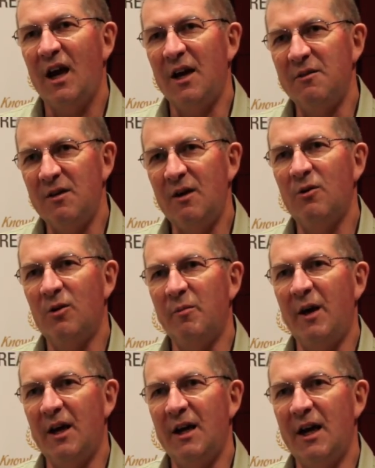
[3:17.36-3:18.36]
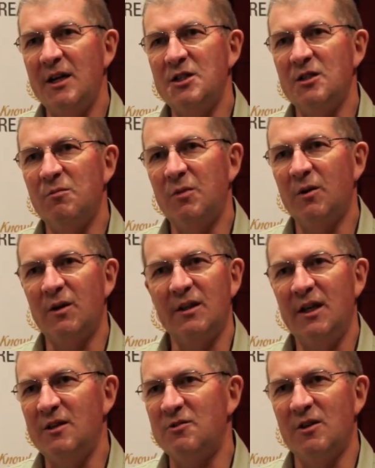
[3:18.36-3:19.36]
and they're all about nation building.
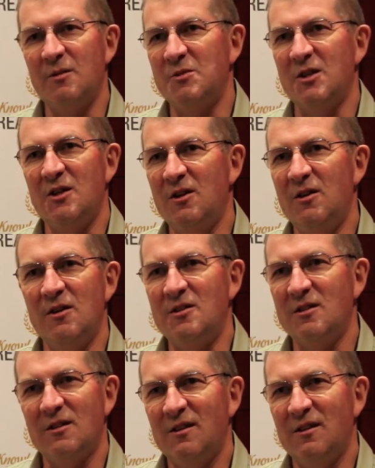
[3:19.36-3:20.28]
Their dreams are huge.